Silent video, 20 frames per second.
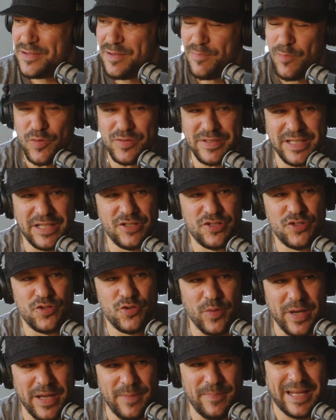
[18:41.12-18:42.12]
the most
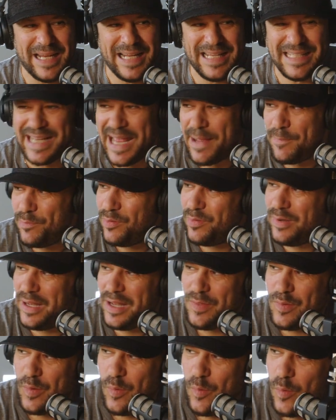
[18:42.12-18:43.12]
extreme example
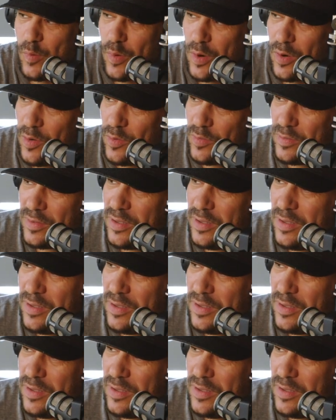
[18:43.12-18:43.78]
in the world